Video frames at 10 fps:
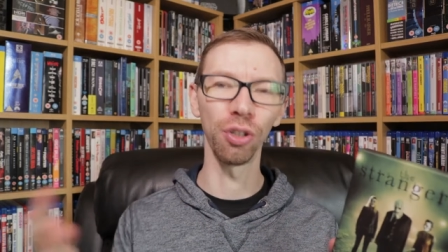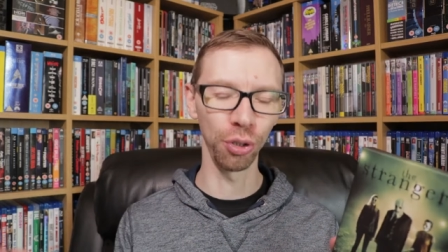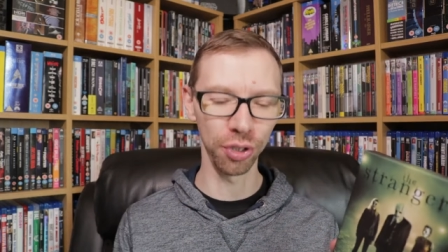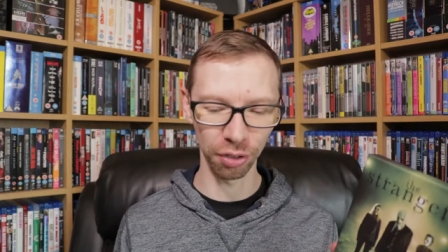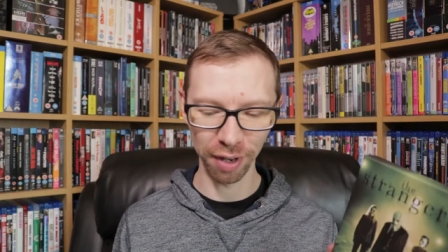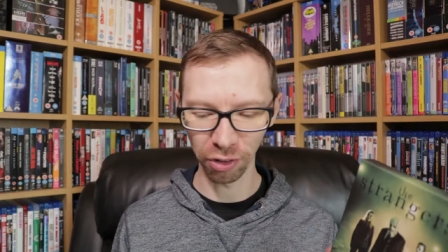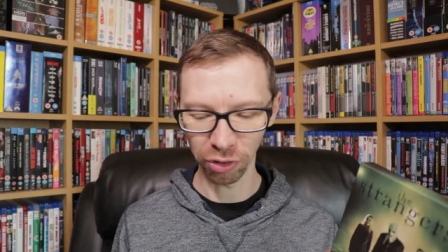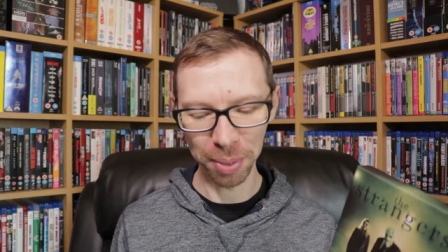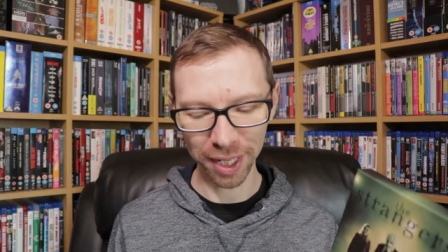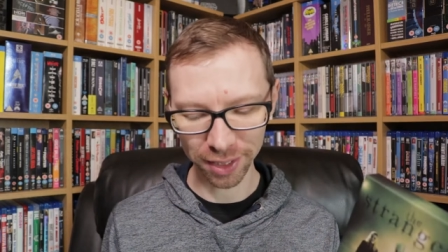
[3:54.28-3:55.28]
Good
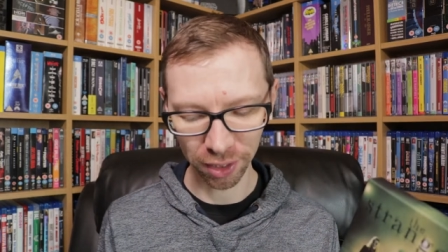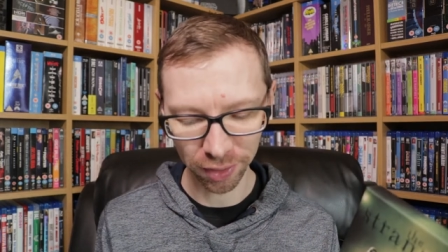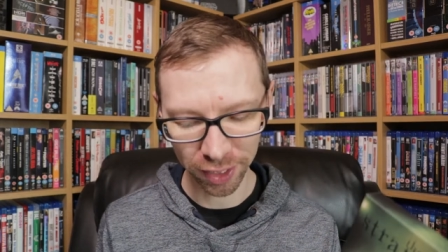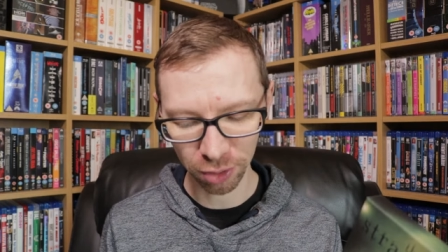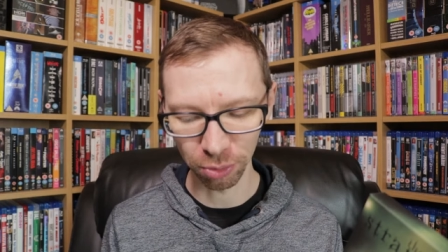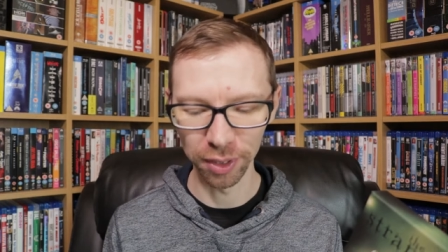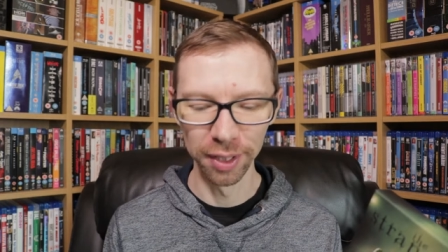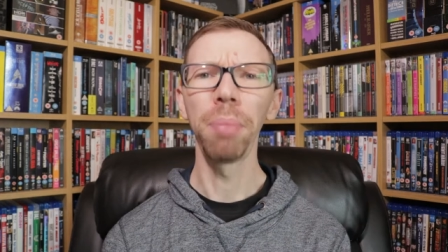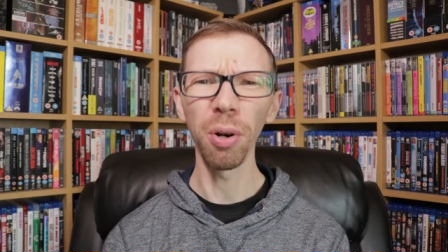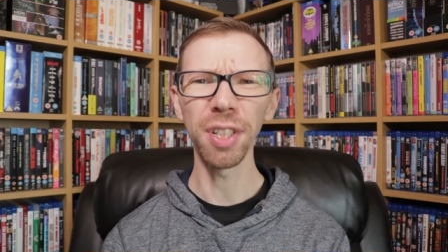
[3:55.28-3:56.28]
surround mix on this one.
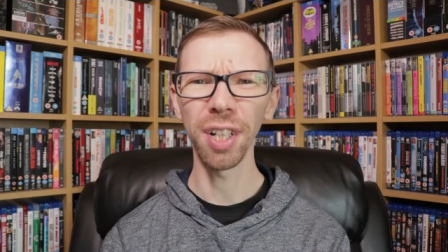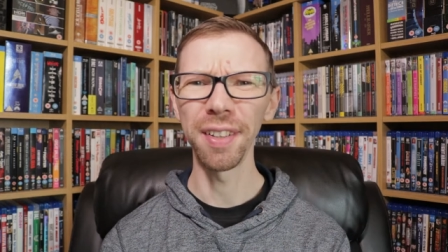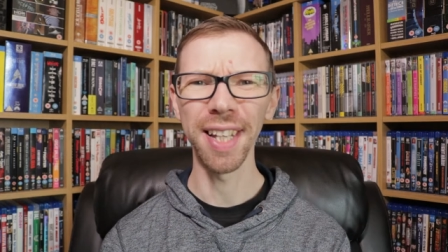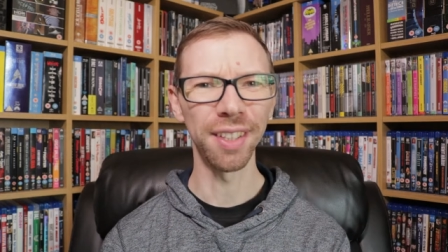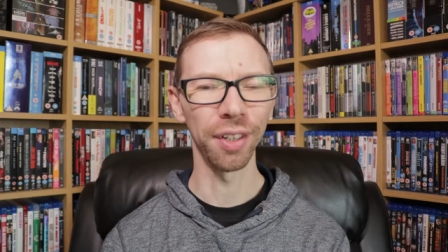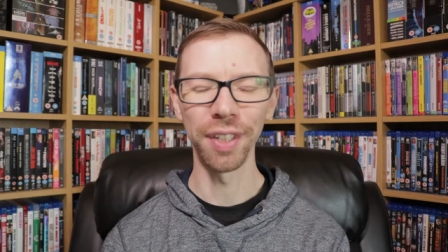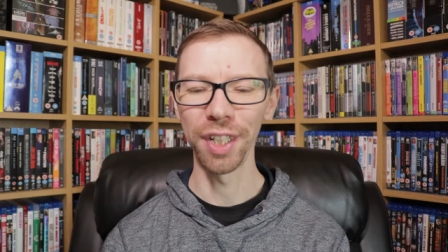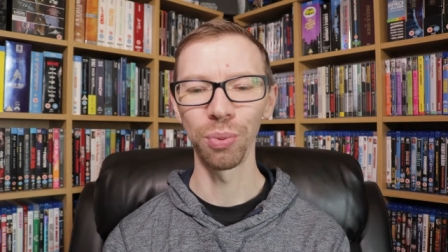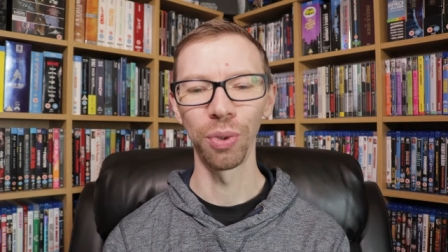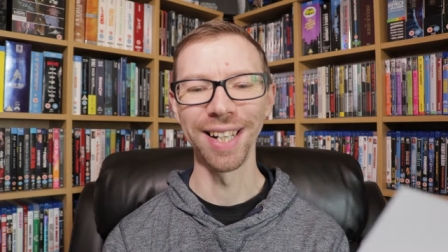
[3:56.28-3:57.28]
Bonus content on
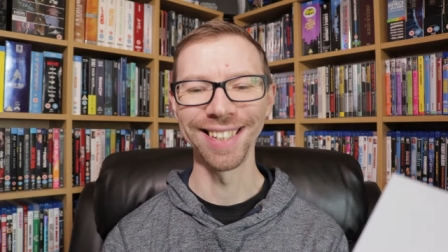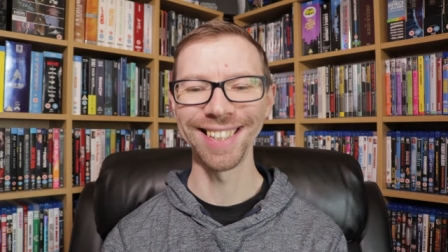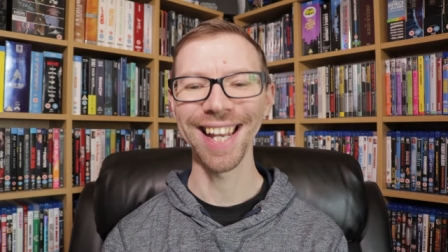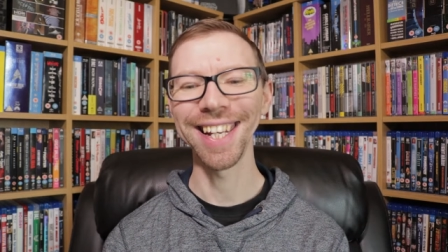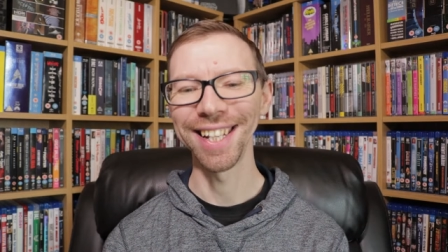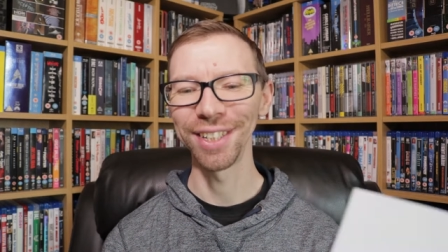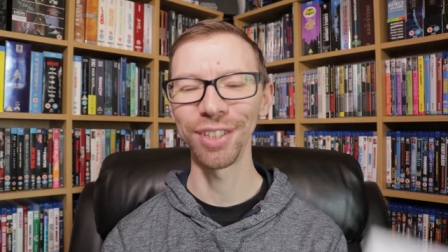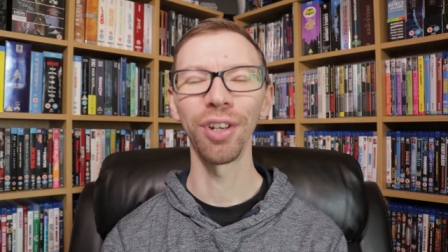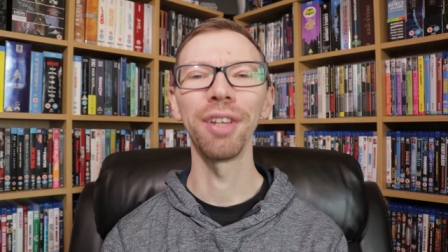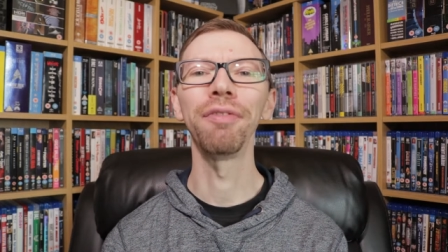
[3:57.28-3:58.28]
this one. Second
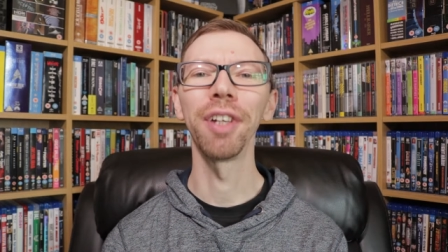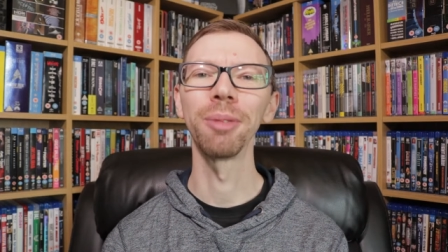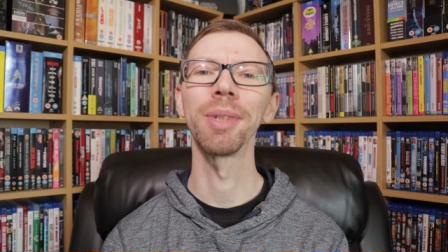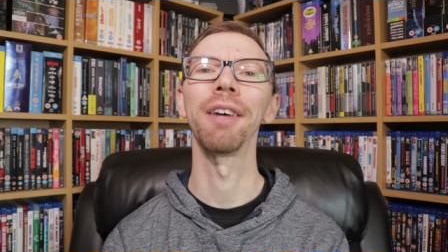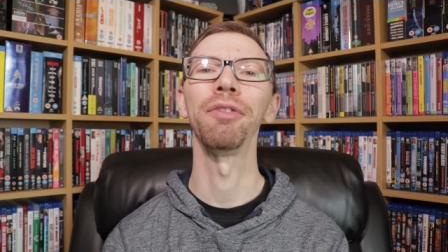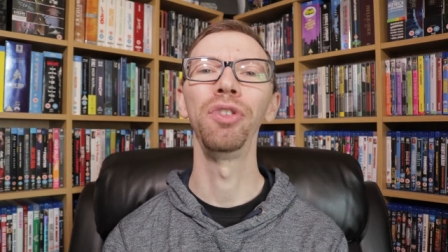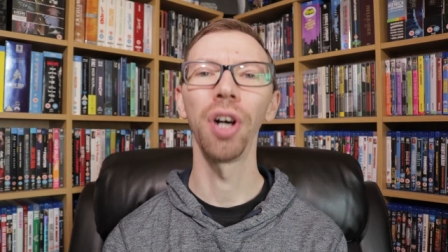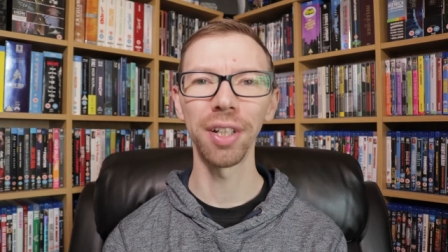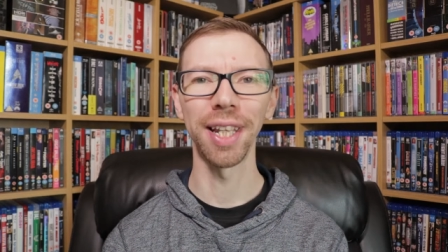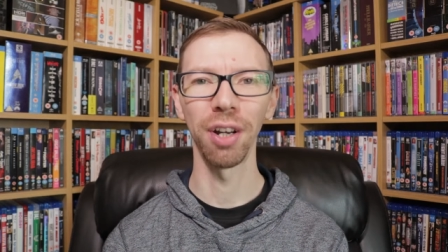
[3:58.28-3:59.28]
Sight Films have
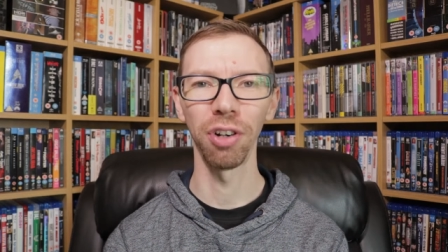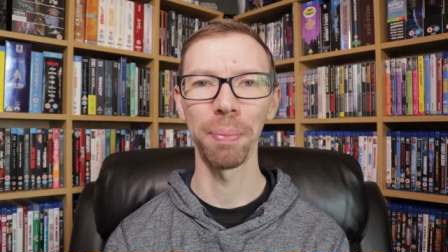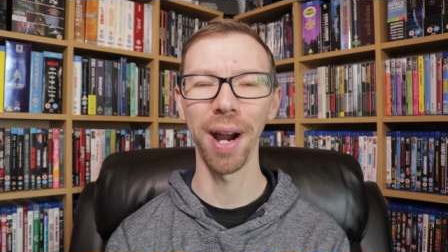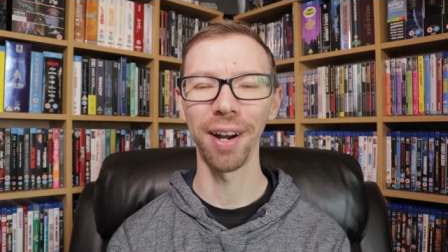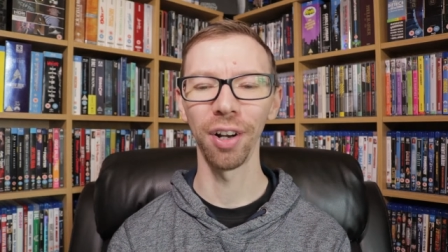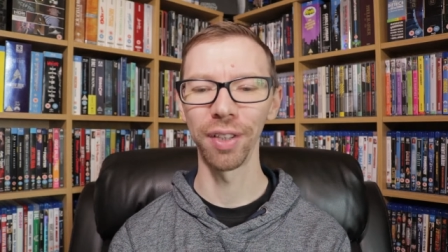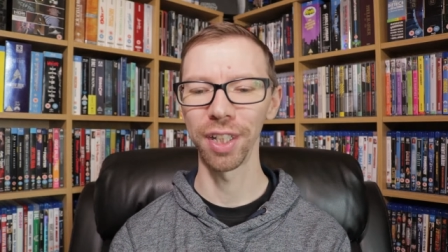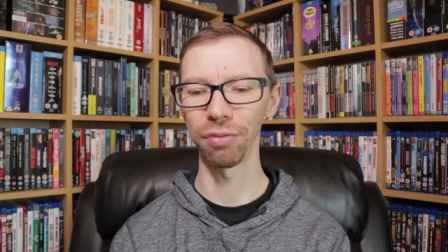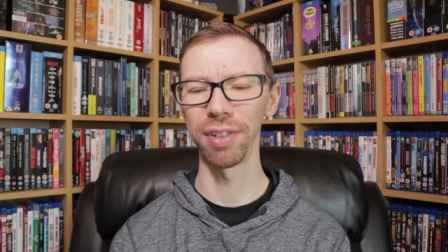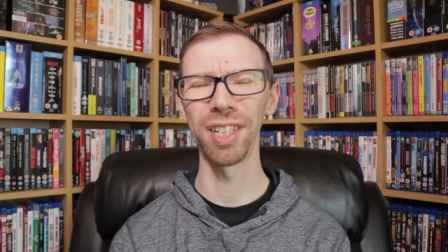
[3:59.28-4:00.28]
knocked it out of the park on
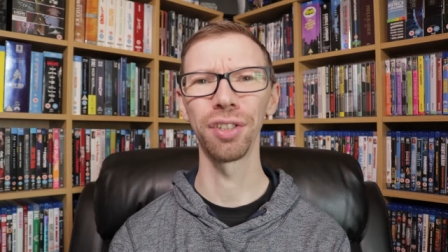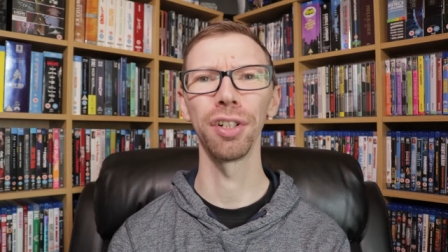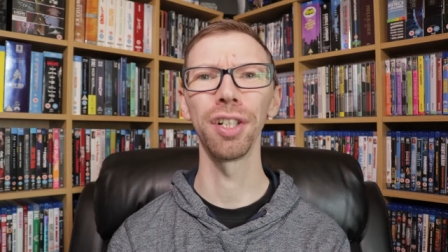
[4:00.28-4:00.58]
this release. There